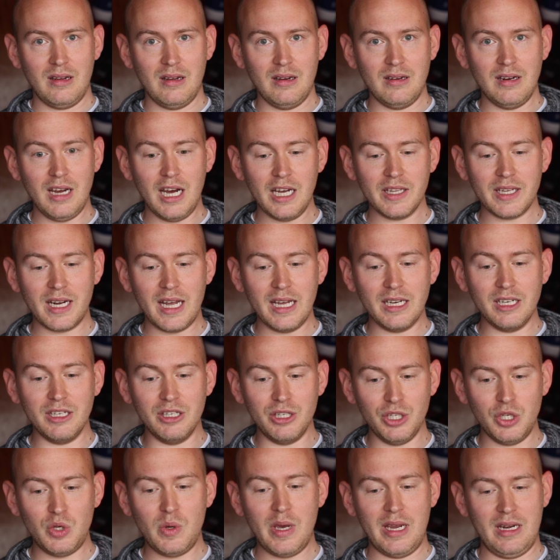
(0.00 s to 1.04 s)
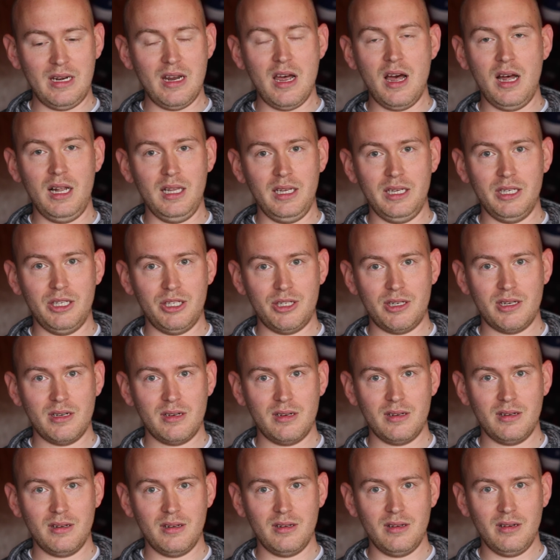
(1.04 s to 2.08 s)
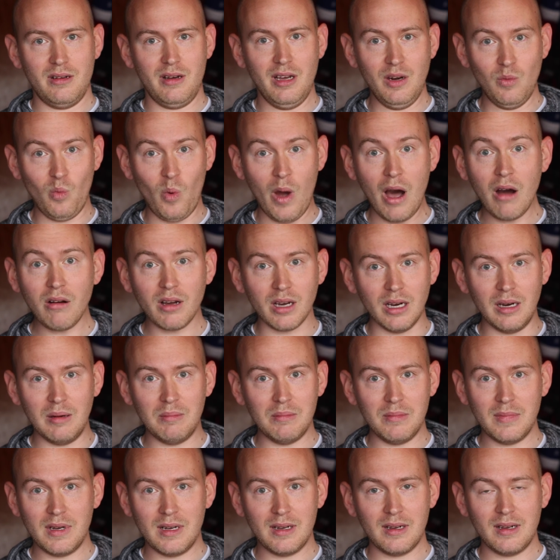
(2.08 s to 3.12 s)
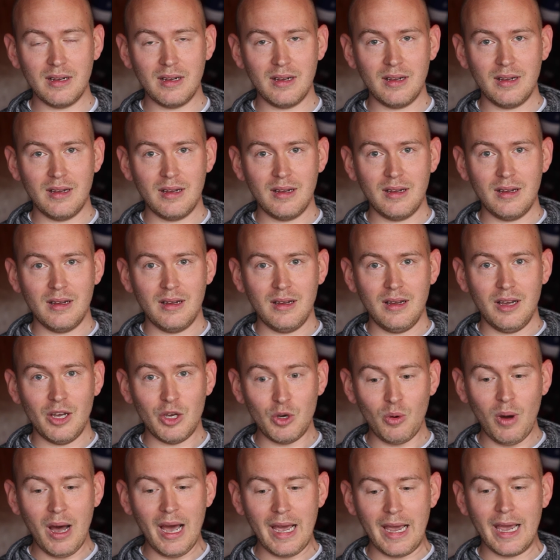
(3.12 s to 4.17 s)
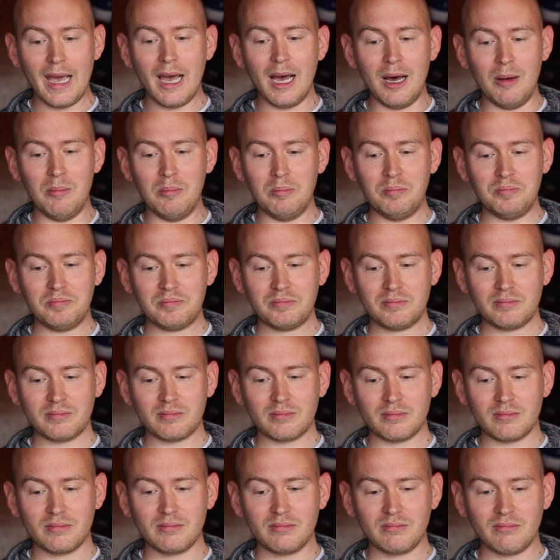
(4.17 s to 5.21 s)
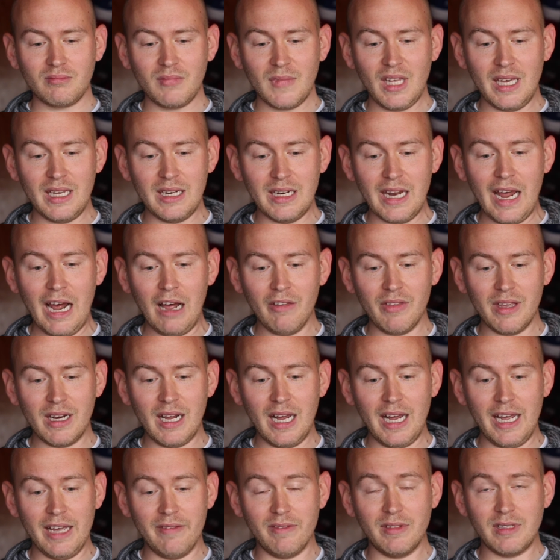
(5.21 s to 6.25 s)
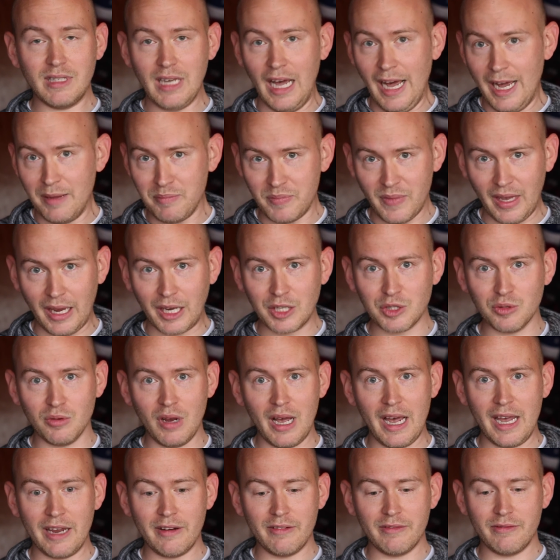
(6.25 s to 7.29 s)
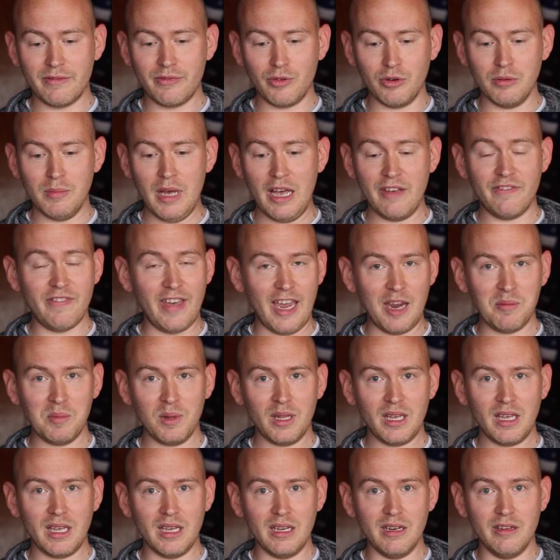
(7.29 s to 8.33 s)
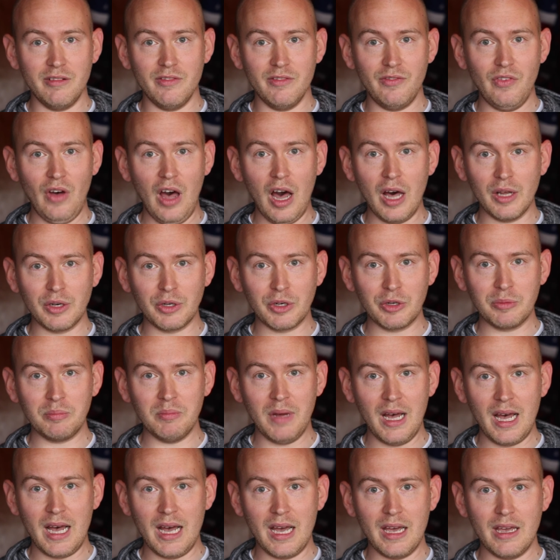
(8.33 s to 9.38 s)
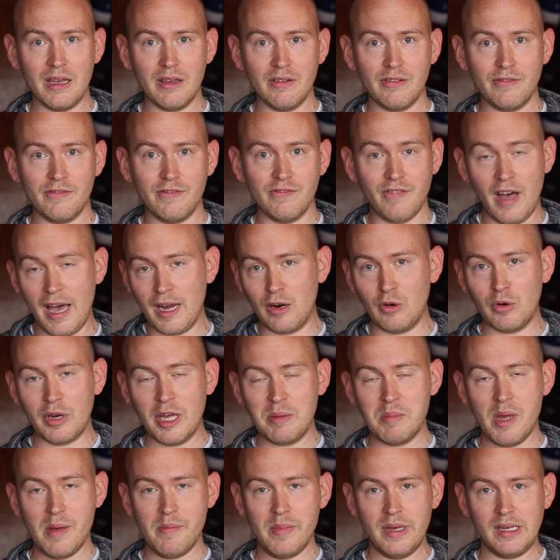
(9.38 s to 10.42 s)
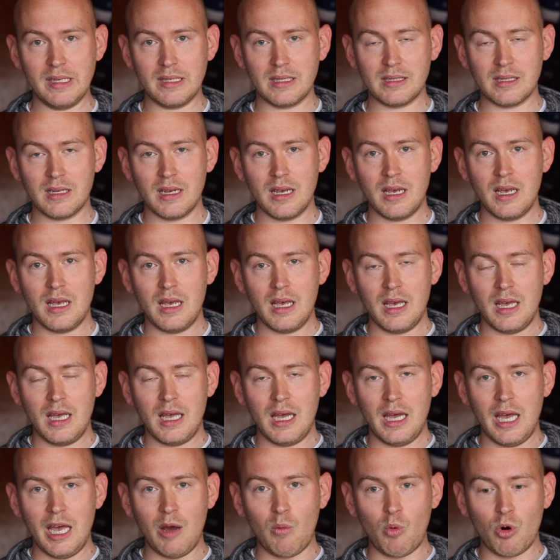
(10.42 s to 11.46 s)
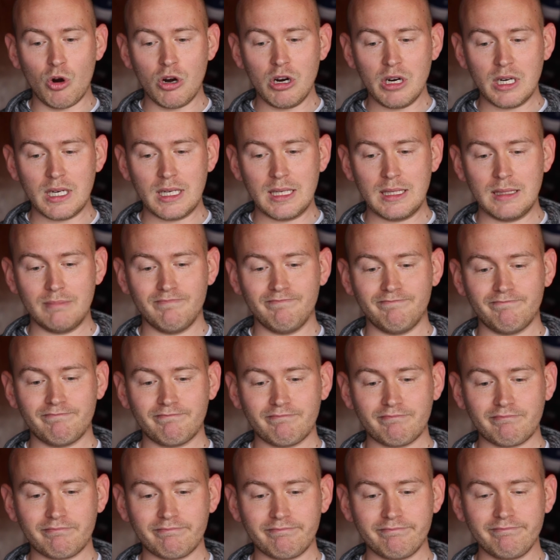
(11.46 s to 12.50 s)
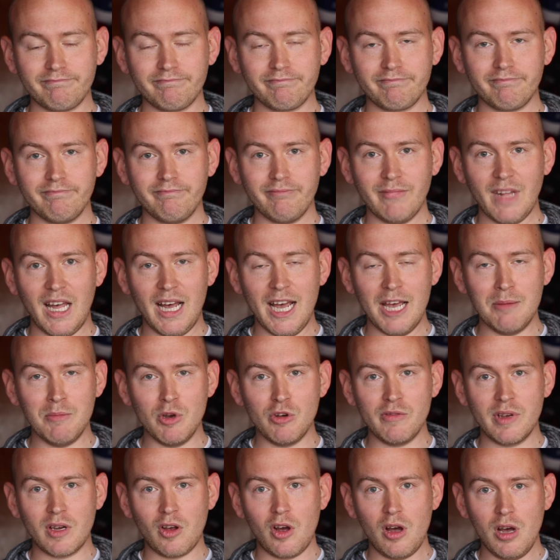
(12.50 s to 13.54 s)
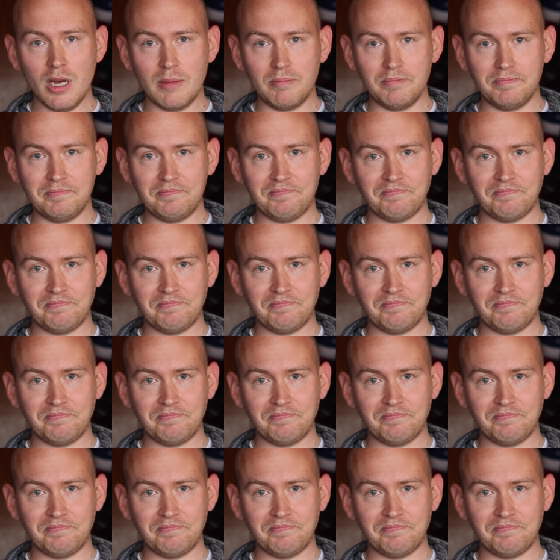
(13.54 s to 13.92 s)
And now that I do acknowledge and welcome who I am, and now that I have timed things right for my family and have honored my final commitments at work, I am moving on.